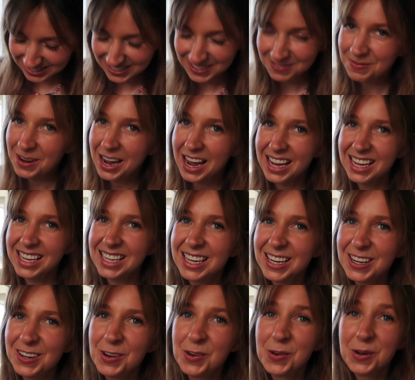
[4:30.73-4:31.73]

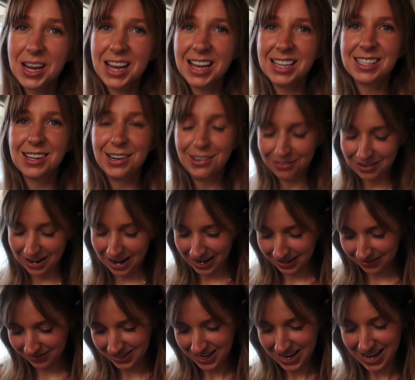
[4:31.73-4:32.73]
my order has
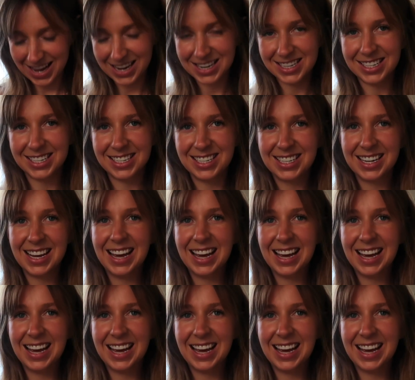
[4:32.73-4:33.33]
arrived, and